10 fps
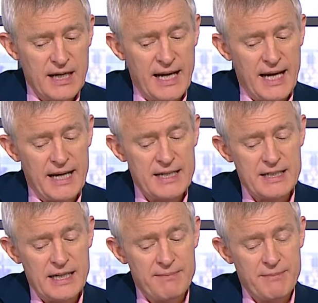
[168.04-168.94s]

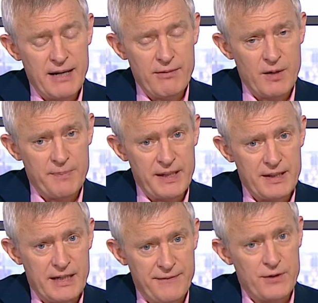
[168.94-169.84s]
And it may well be
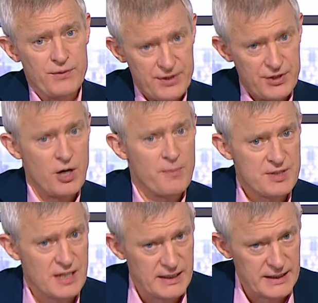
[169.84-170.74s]
that if it all
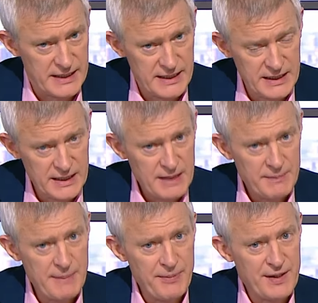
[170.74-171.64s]
stops suddenly,
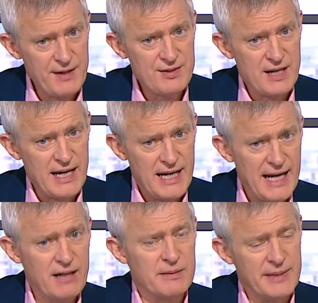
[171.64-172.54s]
people then say,
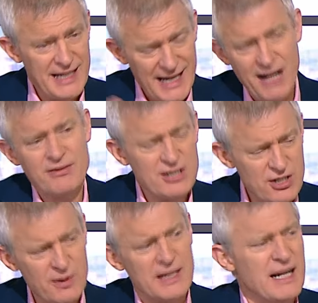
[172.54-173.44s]
hang on a minute, how
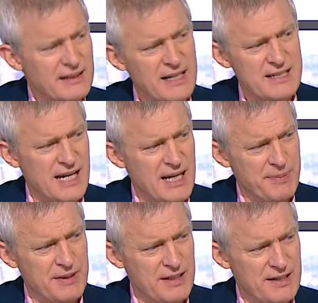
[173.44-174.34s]
did you allow that to
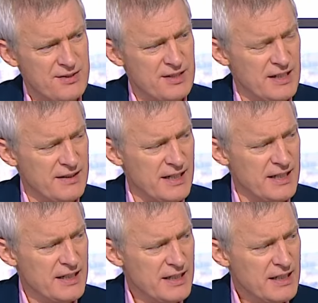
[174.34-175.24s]
happen last year?
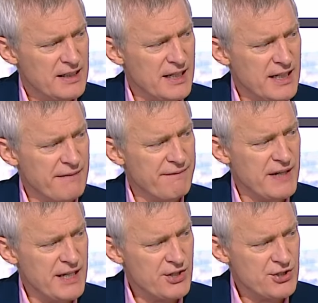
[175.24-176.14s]
That, that
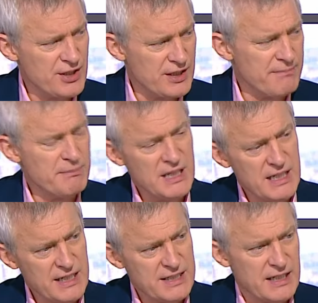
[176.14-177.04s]
invasion, a
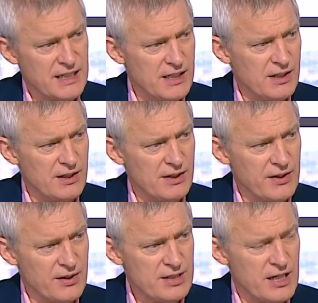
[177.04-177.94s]
murder,
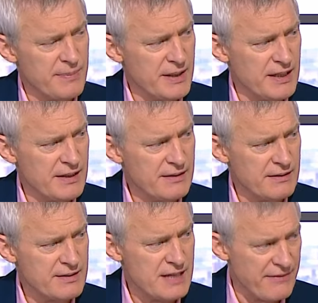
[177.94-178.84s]
on October
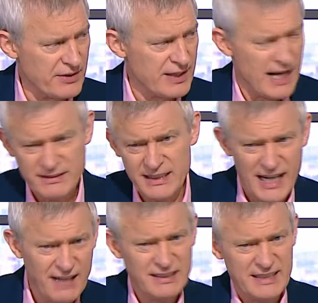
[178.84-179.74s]
the seventh. How, did,
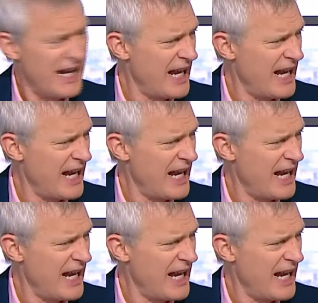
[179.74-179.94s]
how did that